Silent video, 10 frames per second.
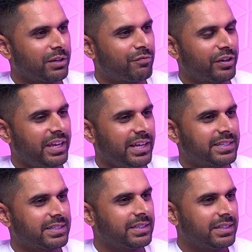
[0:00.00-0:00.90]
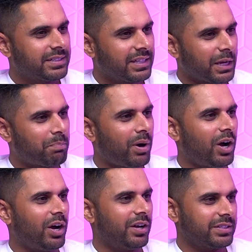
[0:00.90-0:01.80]
forget to
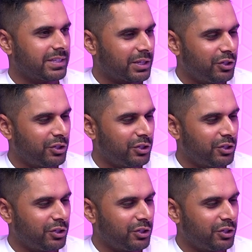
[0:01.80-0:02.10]
pause.